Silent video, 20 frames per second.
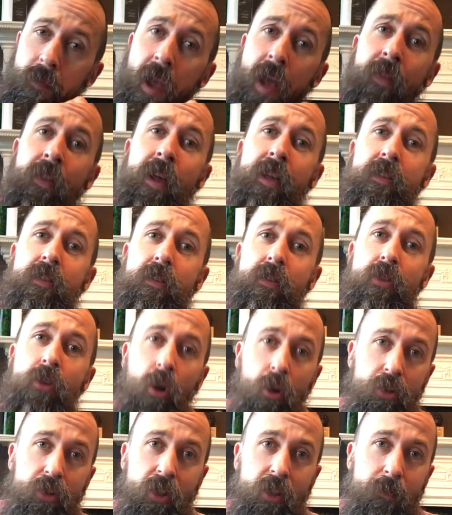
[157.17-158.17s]
And that's
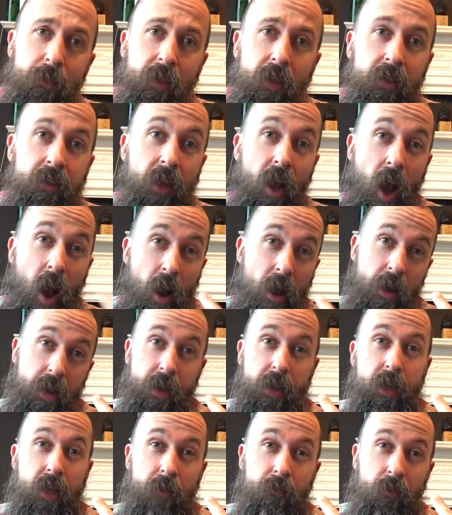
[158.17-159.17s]
not just because
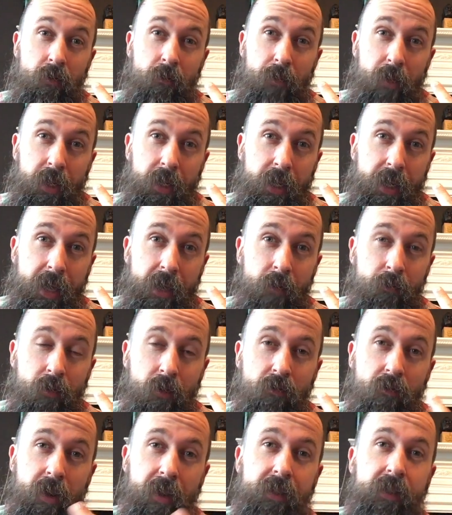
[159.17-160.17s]
I am completely Edinburgh
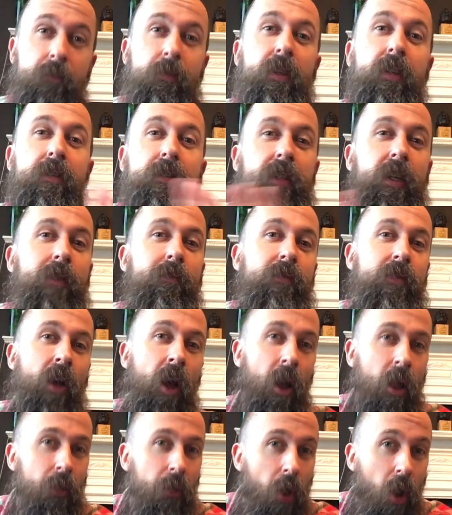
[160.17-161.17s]
crazy, but it seems
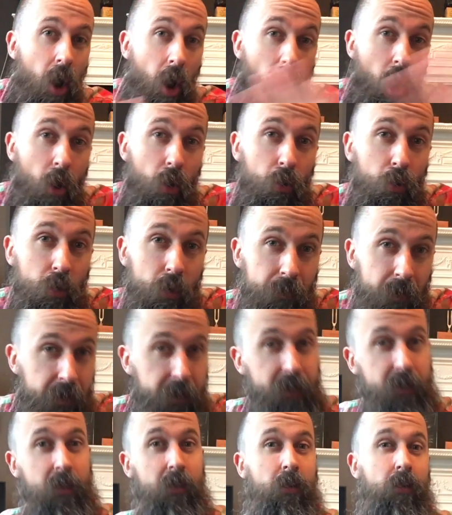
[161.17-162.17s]
the whole of the
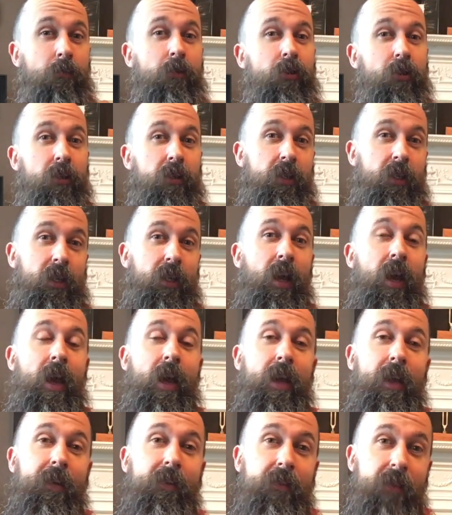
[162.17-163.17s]
knitting community
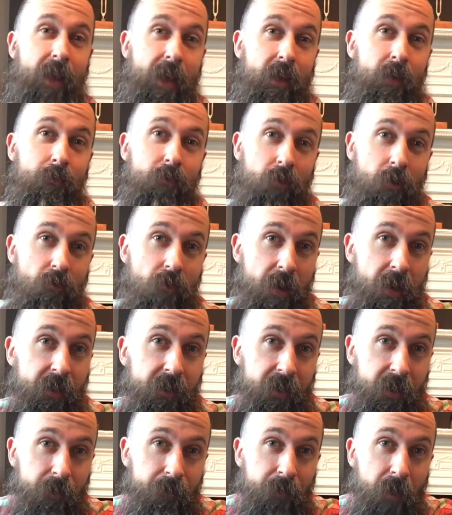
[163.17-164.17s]
is Edinburgh
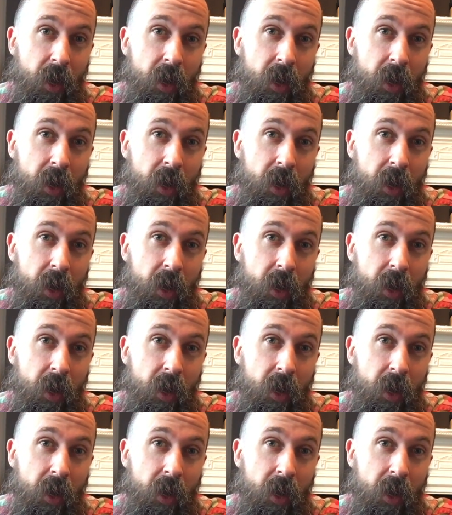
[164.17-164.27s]
crazy.